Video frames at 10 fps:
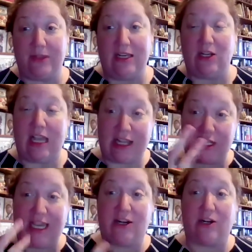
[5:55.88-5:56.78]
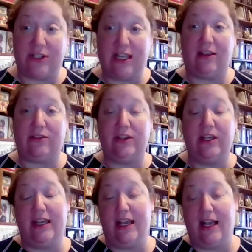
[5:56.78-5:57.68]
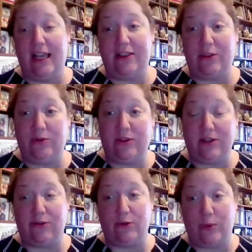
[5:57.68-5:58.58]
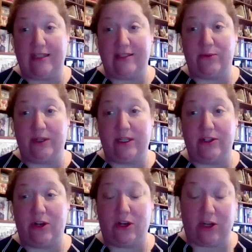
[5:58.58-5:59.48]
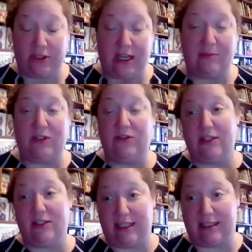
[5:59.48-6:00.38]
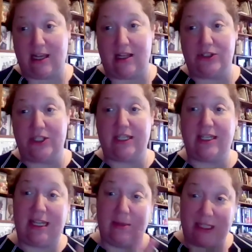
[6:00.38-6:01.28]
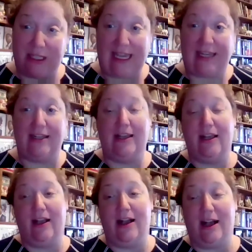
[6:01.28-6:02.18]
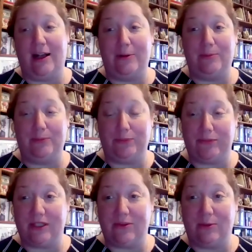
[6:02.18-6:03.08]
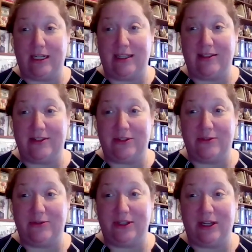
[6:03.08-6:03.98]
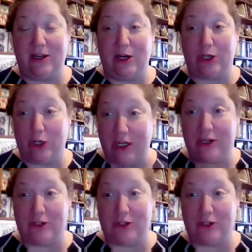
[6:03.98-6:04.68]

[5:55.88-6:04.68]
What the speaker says: and educate ourselves in the different ways in which autonomous vehicle technology can implicate what is our current